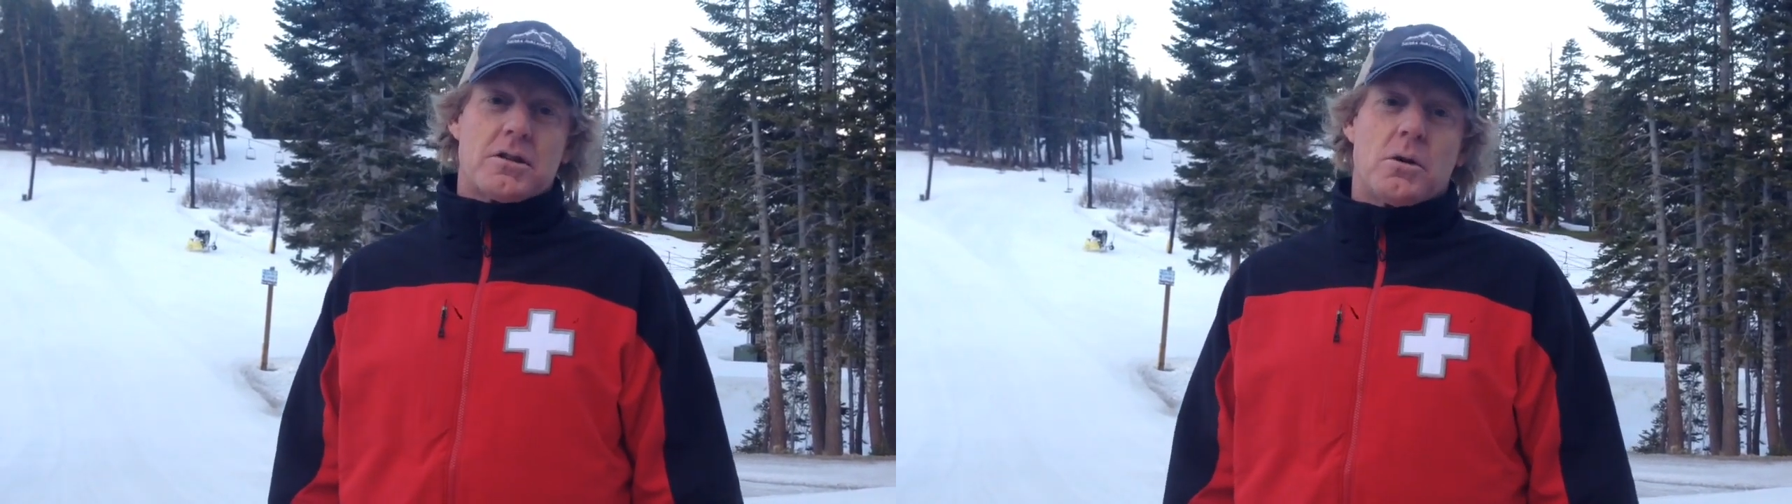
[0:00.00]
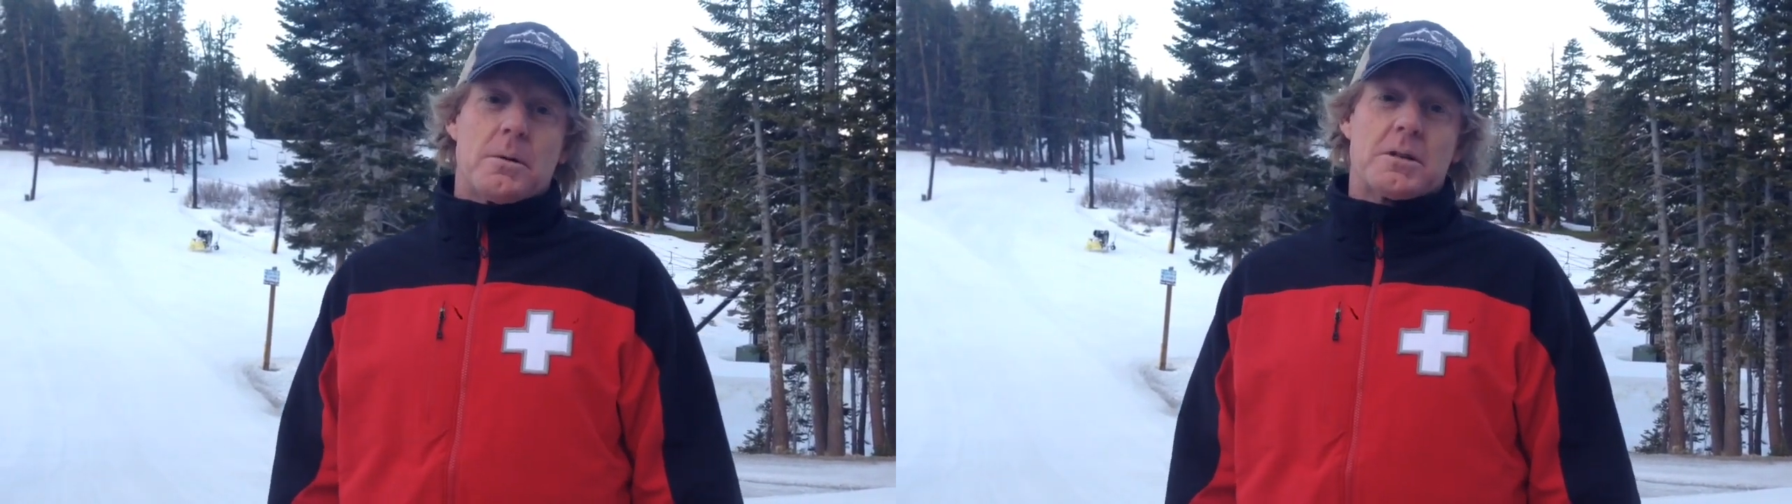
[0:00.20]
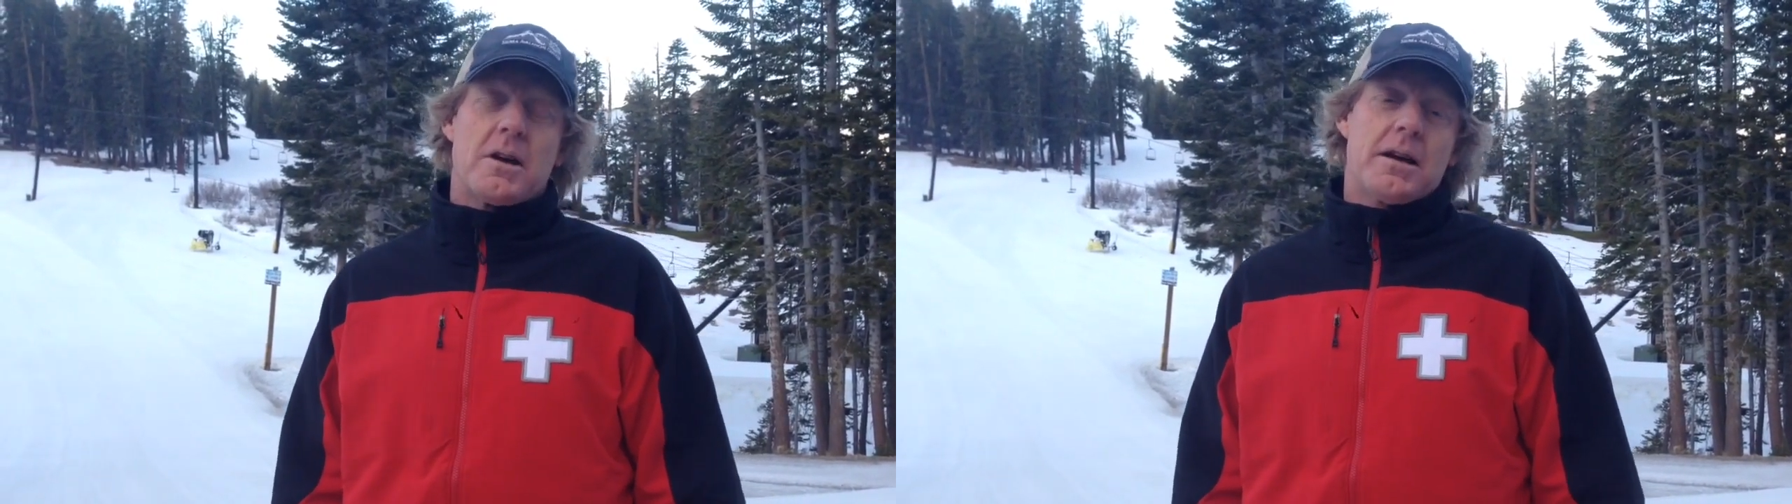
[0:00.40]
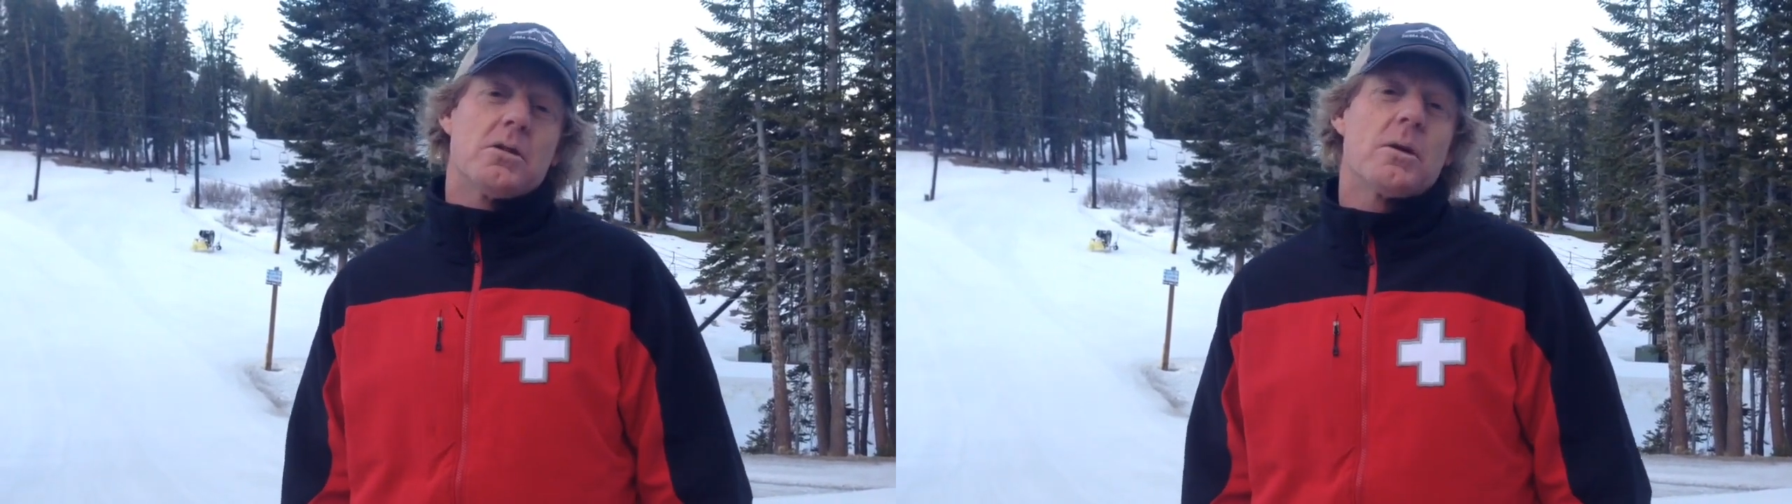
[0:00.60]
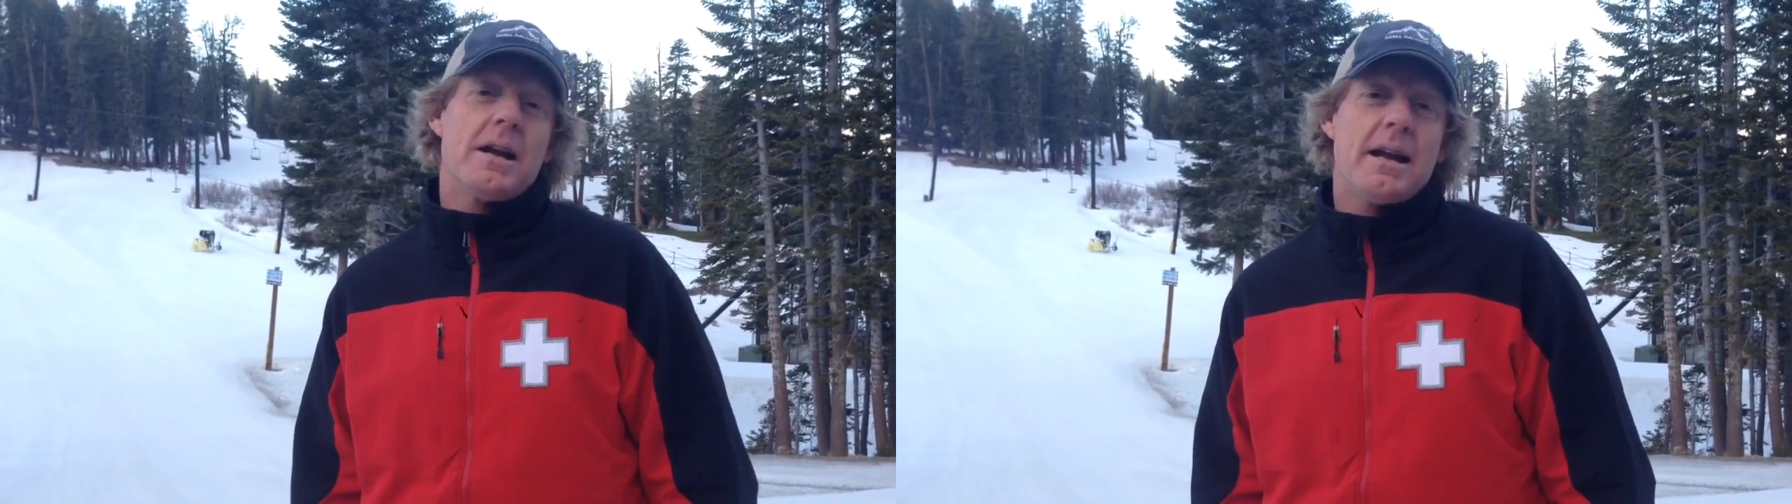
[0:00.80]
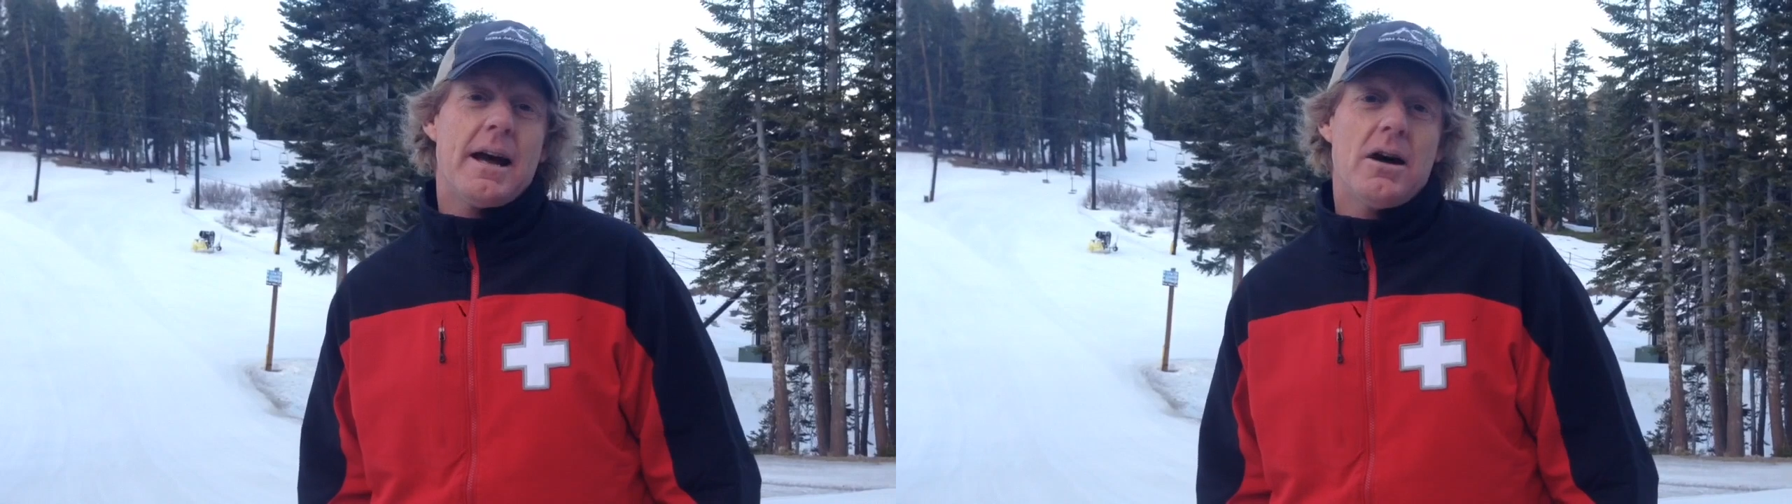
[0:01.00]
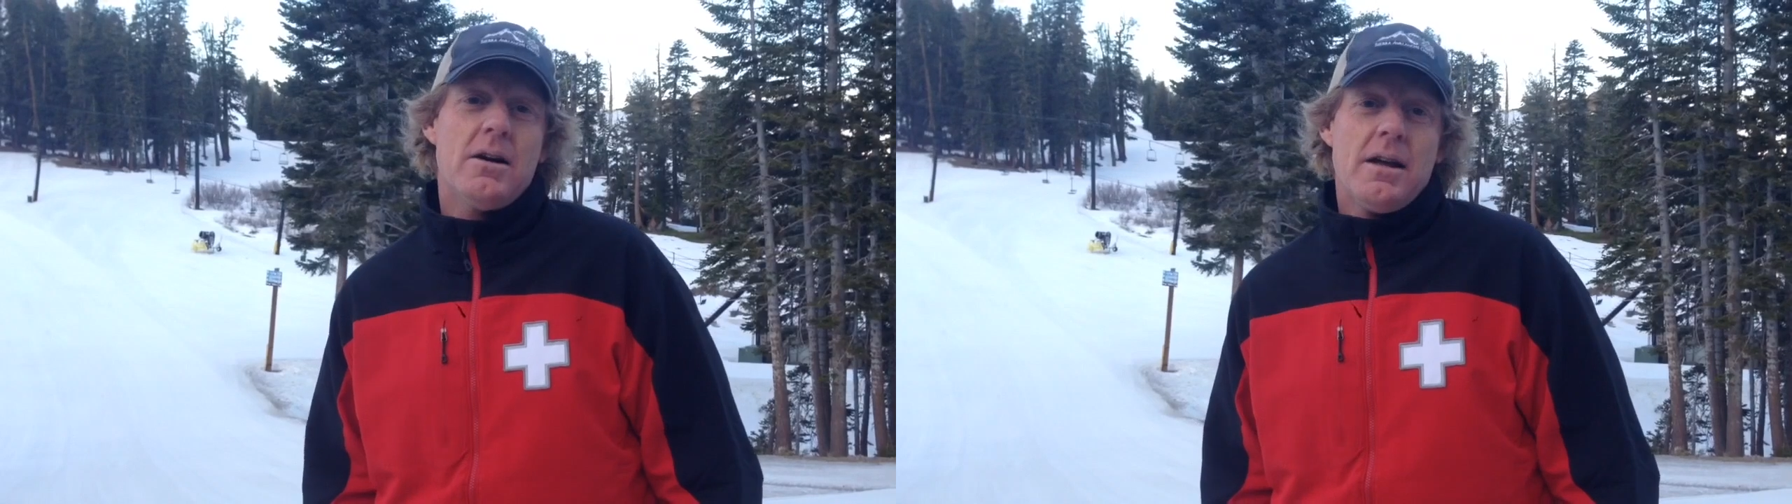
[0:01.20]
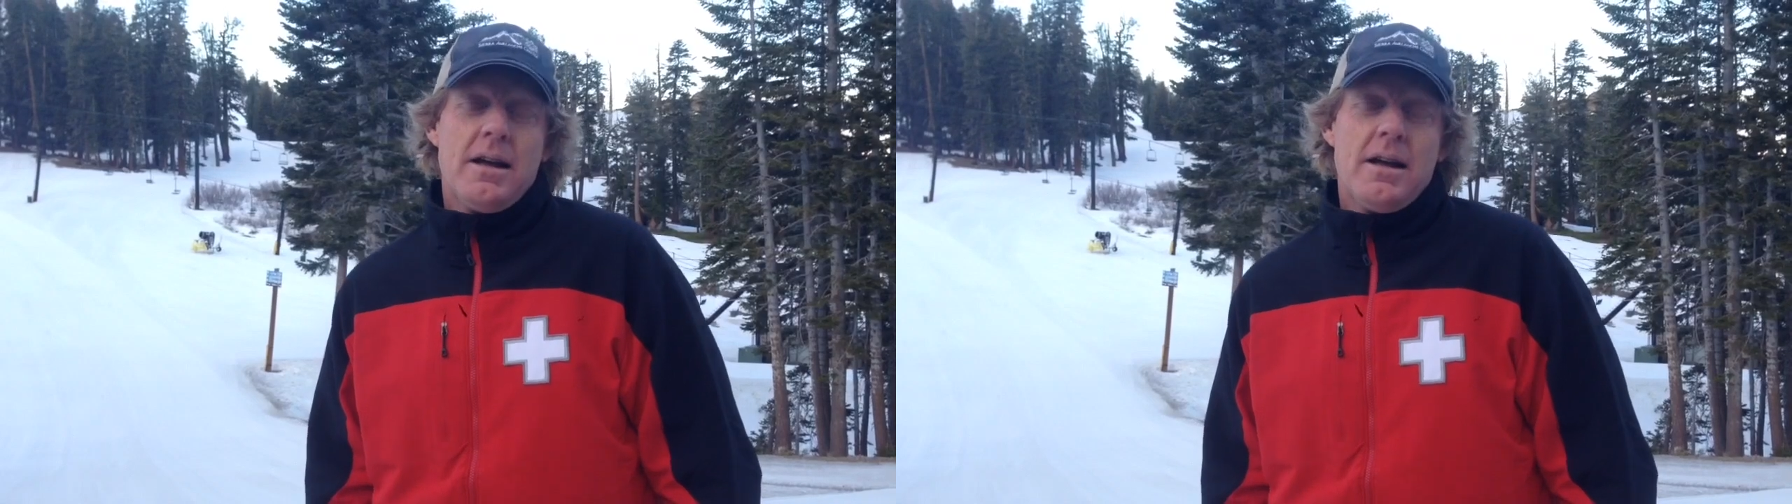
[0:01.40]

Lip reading: storm cycle right now.